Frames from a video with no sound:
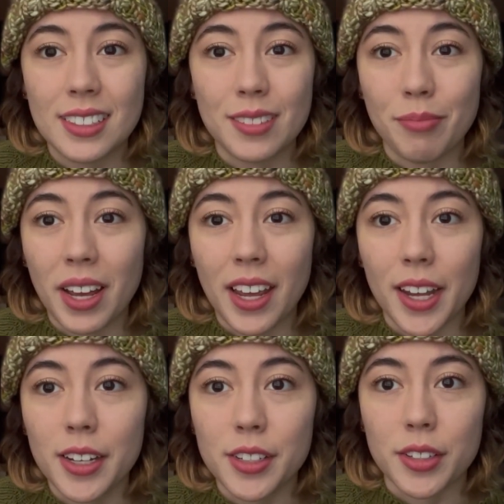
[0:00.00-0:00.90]
my head
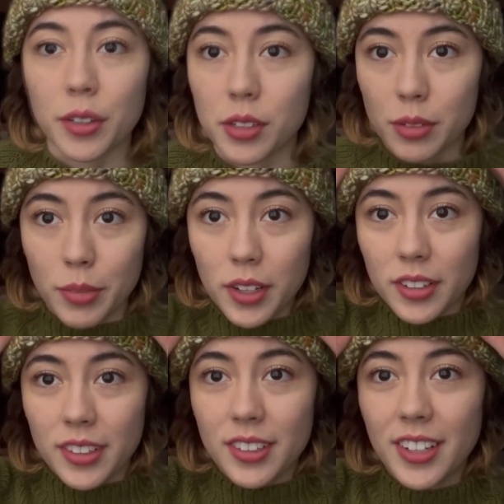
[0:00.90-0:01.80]
is so
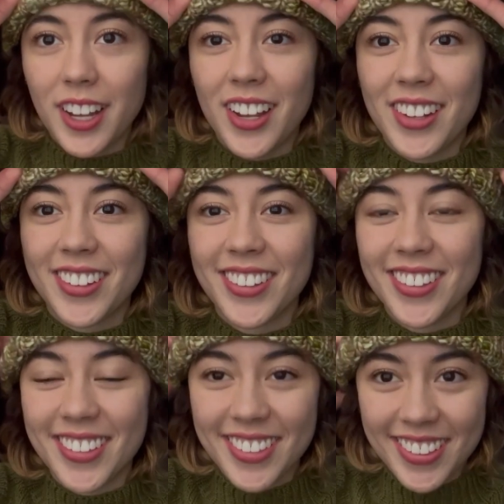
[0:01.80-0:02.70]
small.
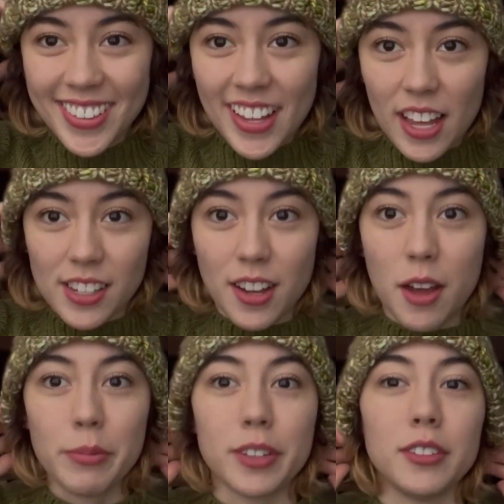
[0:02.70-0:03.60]
It's
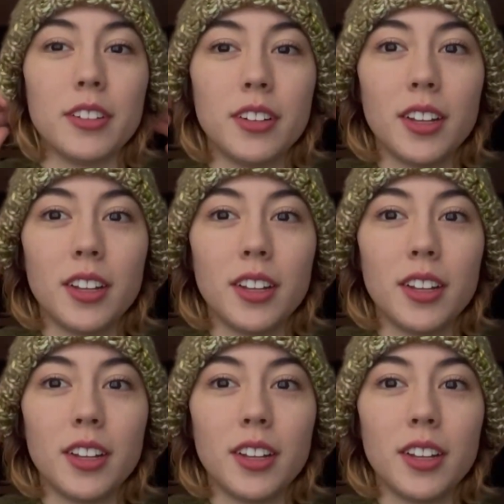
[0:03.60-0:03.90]
comical.